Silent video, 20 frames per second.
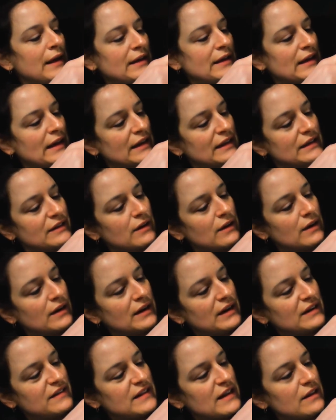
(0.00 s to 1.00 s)
And I can
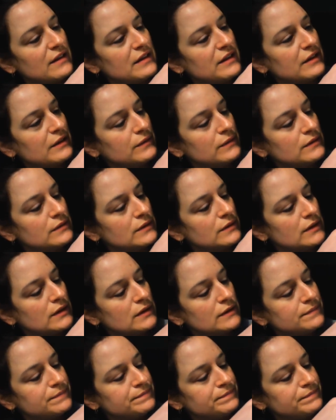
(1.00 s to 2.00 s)
already tell you,
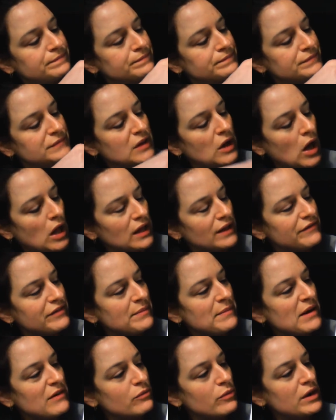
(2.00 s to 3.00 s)
all of
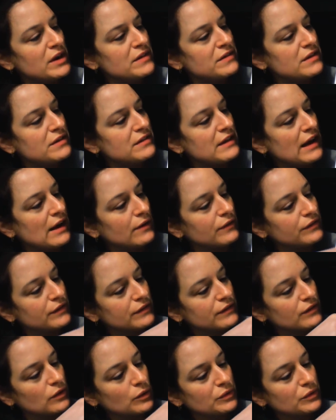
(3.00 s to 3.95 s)
them have one in the thousands,